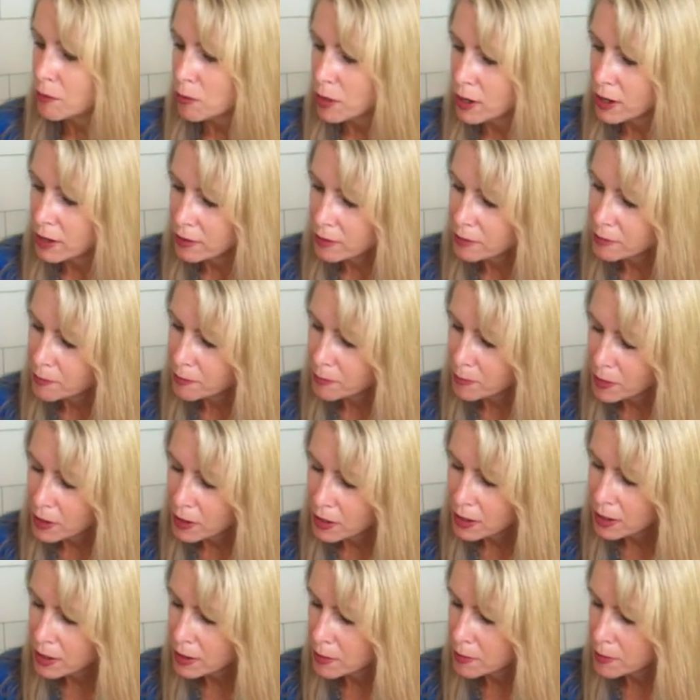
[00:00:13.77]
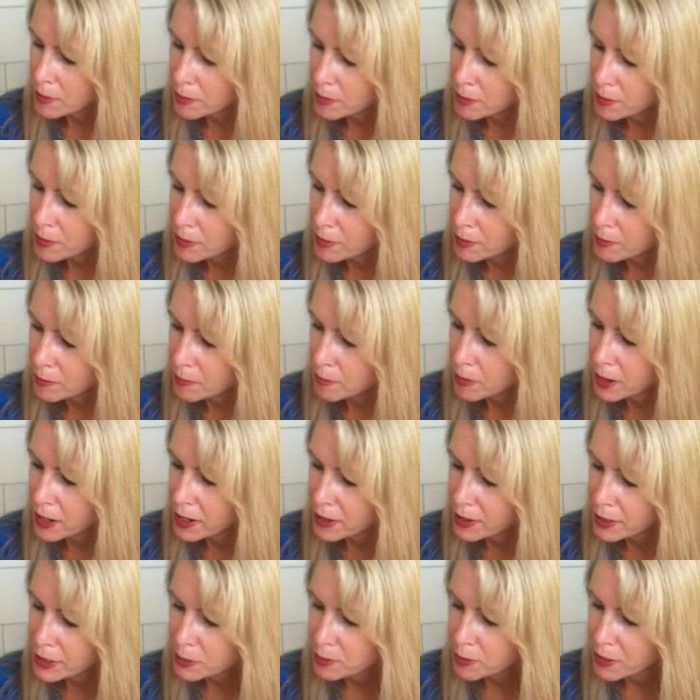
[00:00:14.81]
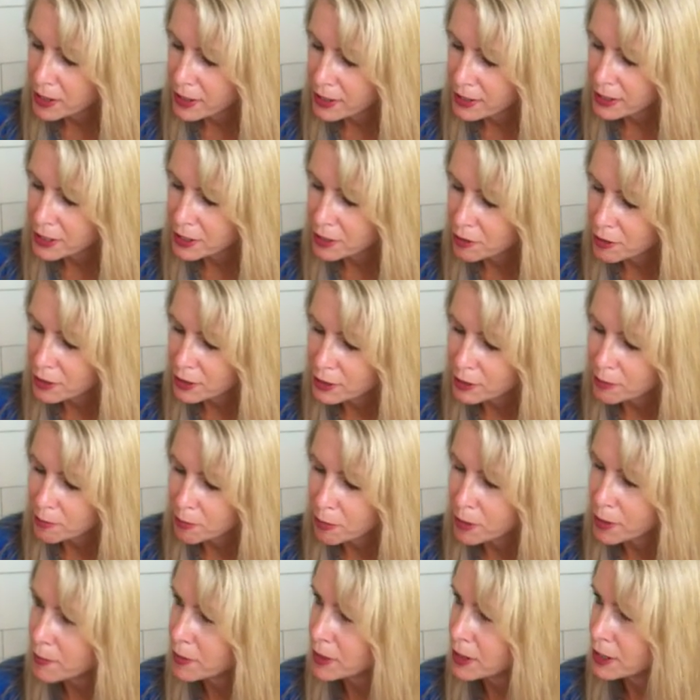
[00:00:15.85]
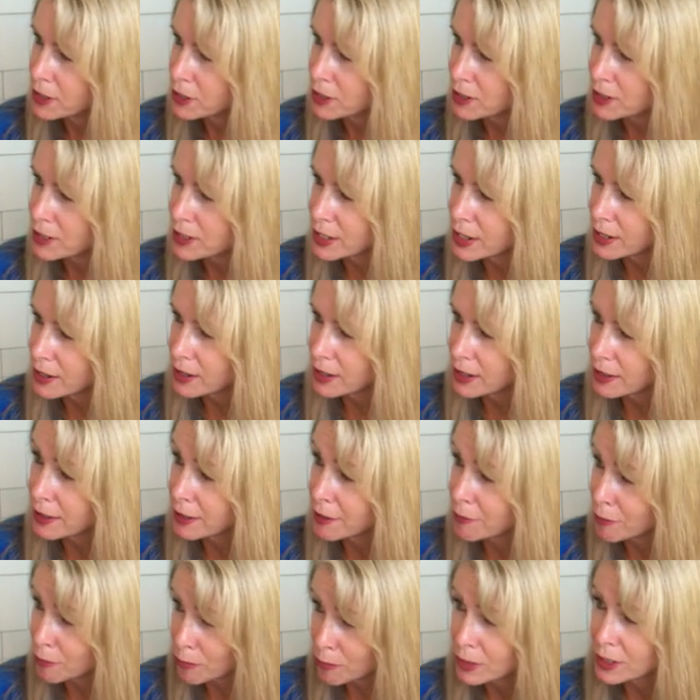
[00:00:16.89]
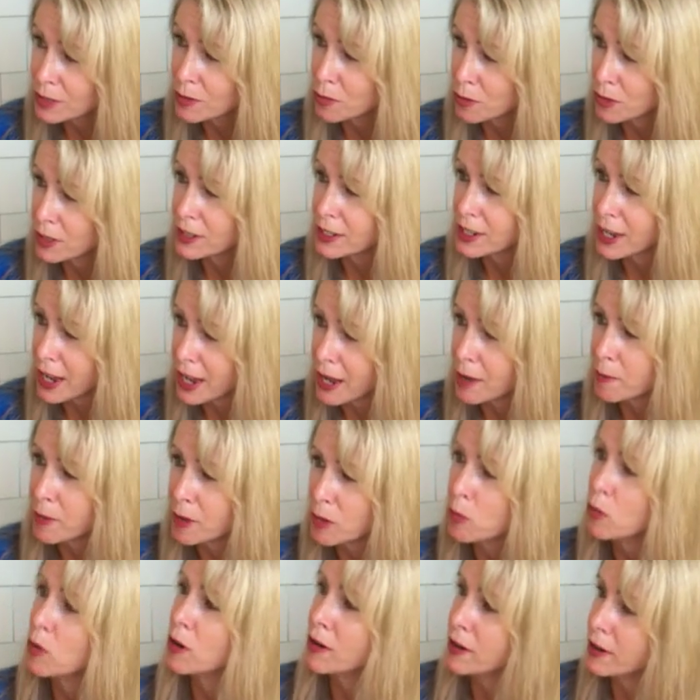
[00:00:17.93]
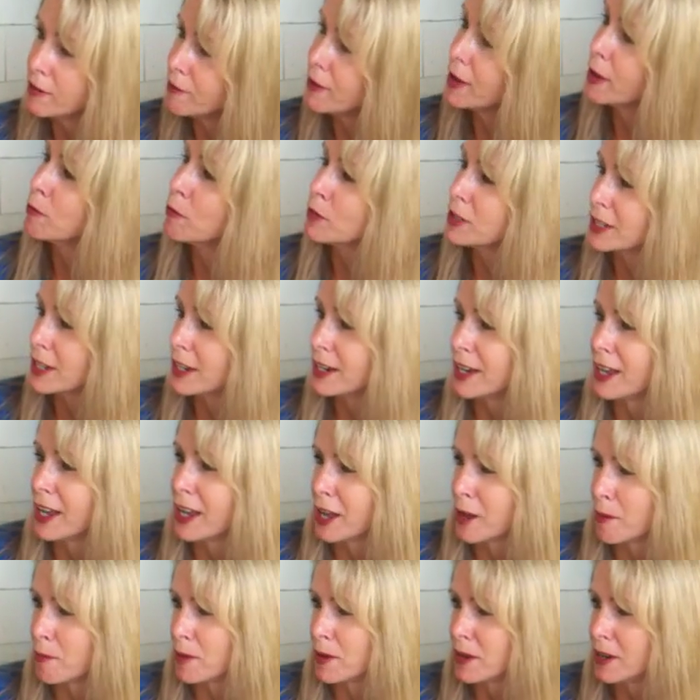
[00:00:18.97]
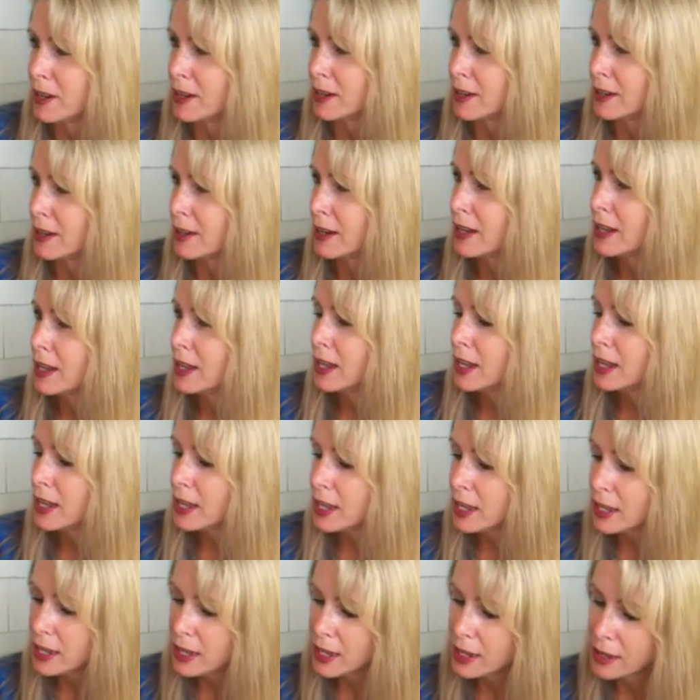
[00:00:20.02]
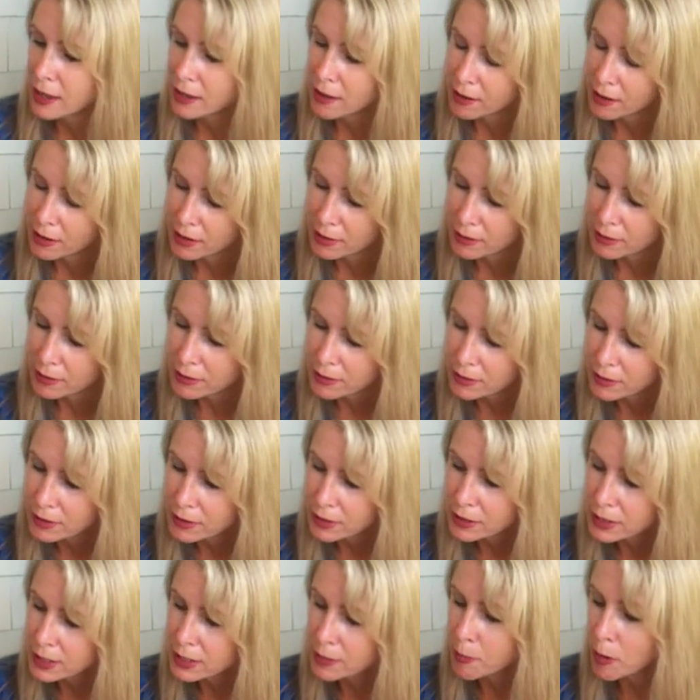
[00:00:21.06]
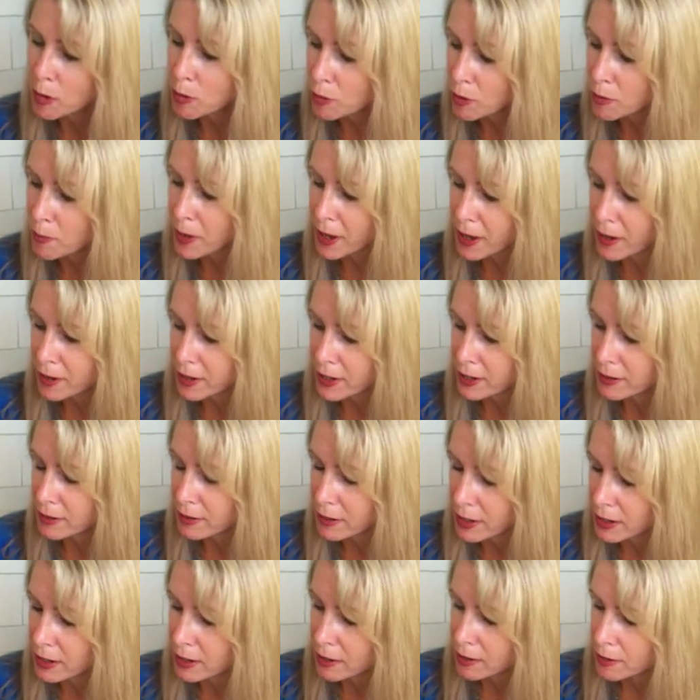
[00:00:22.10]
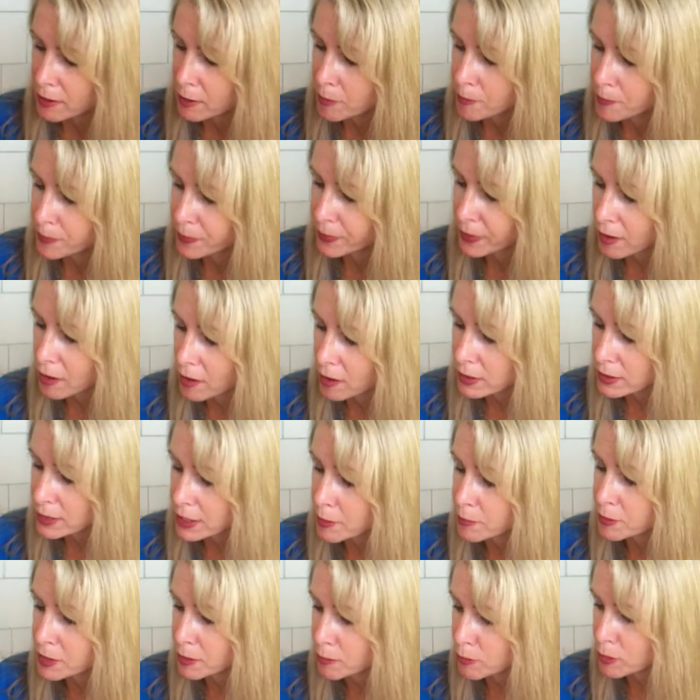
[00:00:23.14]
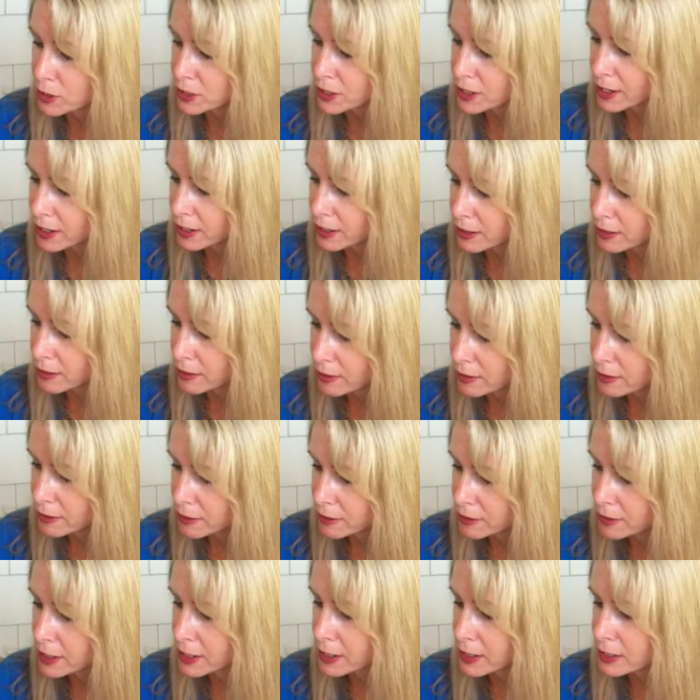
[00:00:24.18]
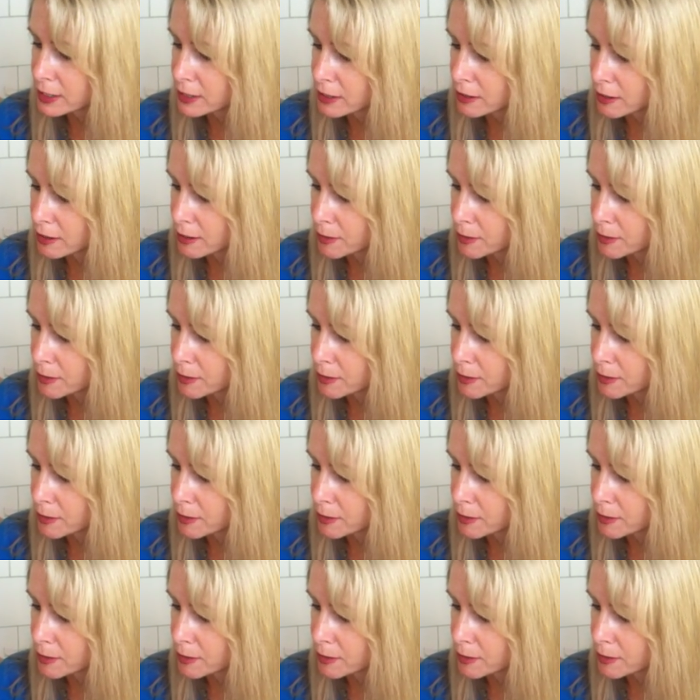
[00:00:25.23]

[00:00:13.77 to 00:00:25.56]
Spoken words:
Well, my husband had a series of premonitions that 9/11 was going to happen, or an event was going to happen. He spoke about it on September 2nd, that